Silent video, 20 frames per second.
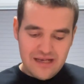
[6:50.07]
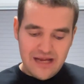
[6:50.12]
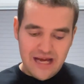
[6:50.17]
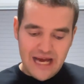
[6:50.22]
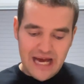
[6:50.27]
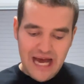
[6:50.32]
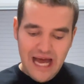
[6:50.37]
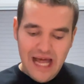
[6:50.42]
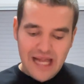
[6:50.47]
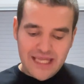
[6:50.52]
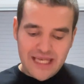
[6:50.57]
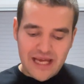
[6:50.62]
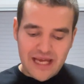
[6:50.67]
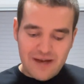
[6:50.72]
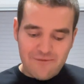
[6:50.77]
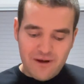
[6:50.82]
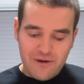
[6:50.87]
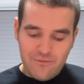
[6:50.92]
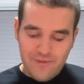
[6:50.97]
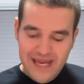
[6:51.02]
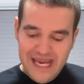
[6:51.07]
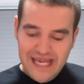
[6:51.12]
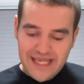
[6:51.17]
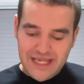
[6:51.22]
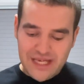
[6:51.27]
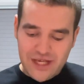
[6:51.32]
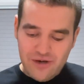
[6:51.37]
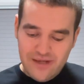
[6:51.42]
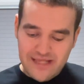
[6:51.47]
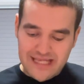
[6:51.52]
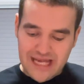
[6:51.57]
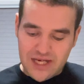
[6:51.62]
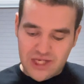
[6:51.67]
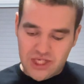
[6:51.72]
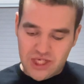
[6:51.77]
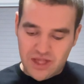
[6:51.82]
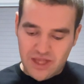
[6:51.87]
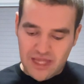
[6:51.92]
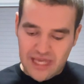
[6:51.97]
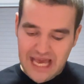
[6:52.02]
I'll tell you what we do, said
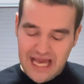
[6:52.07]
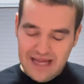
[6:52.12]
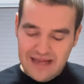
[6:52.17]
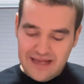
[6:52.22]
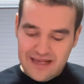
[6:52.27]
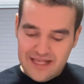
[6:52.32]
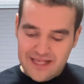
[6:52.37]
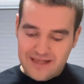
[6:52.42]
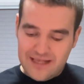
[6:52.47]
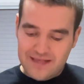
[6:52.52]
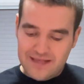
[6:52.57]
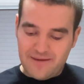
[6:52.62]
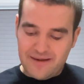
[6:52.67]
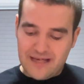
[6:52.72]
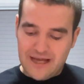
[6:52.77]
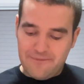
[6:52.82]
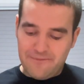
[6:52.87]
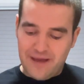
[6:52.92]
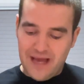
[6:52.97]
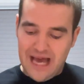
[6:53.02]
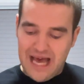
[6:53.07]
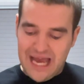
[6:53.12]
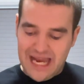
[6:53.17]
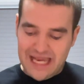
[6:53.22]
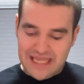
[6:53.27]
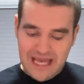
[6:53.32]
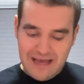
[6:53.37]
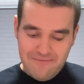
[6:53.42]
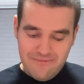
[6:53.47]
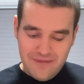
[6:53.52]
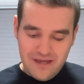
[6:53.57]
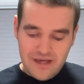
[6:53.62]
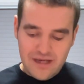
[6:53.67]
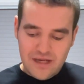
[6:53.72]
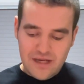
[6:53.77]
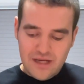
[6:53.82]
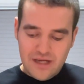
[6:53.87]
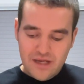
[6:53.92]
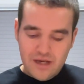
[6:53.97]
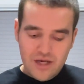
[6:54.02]
Giulia, swinging up behind them.
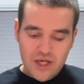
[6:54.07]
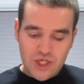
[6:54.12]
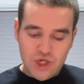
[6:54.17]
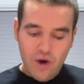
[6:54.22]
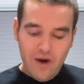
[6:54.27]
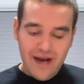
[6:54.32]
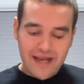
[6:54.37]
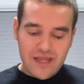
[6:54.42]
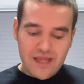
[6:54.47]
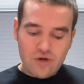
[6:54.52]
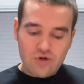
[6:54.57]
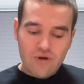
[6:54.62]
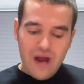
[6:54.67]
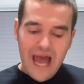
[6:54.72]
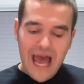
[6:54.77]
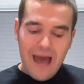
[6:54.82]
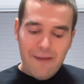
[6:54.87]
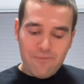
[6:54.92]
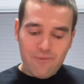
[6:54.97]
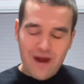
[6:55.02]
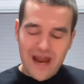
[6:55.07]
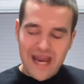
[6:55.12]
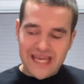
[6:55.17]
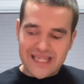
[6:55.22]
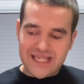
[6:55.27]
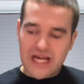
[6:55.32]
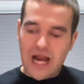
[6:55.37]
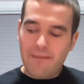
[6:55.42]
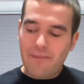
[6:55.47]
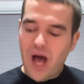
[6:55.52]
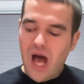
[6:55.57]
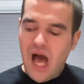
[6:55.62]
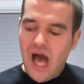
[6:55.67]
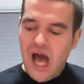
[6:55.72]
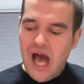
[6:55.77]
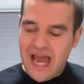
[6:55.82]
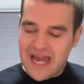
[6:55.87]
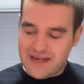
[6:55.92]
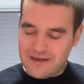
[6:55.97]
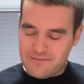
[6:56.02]
Join the crab race! Come
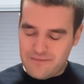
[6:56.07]
on!